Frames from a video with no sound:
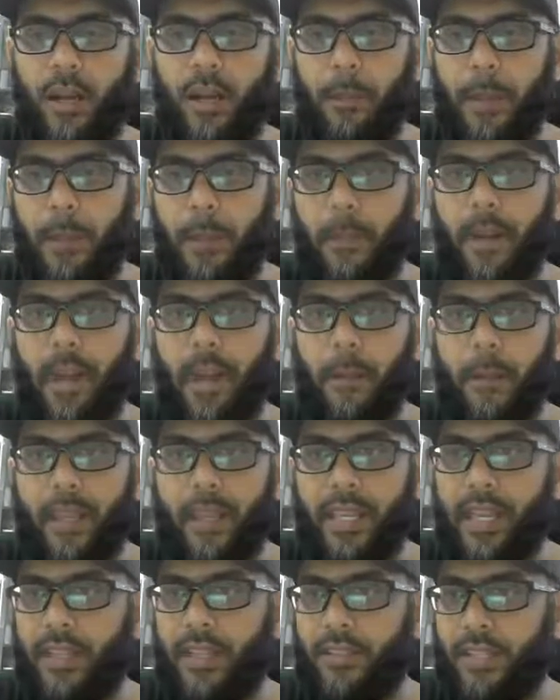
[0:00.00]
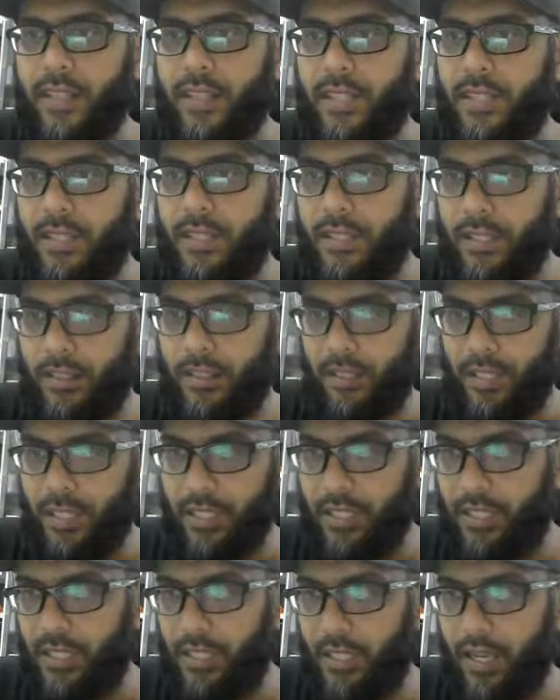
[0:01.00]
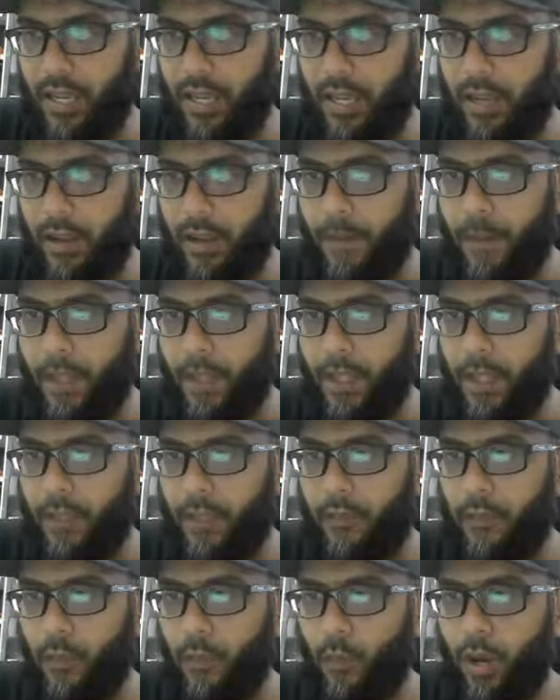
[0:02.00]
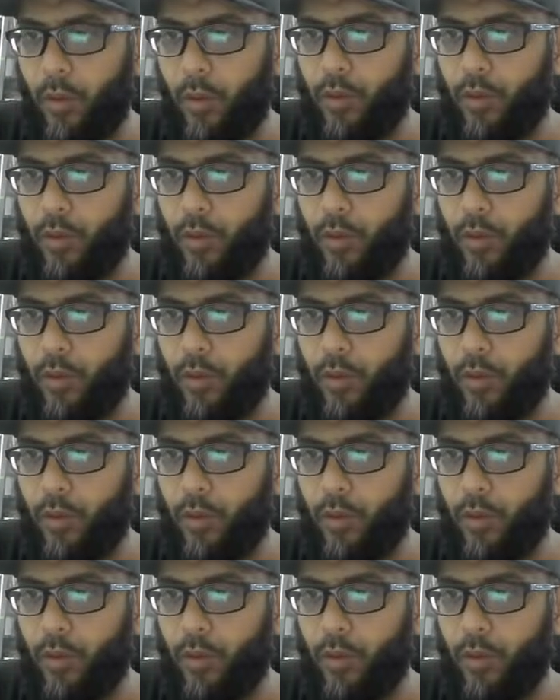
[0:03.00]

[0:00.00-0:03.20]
people are making. See this, just what I was